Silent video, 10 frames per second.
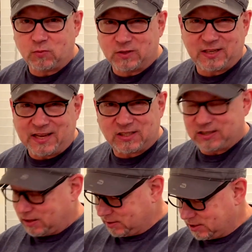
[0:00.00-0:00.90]
Once it gets
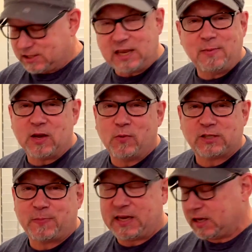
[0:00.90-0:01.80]
steamy and
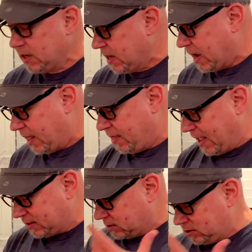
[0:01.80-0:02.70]
wispy,
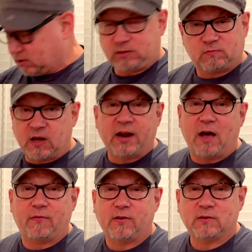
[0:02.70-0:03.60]
that's
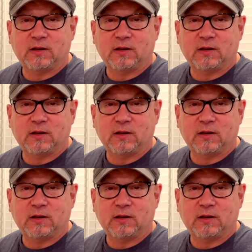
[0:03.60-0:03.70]
enough.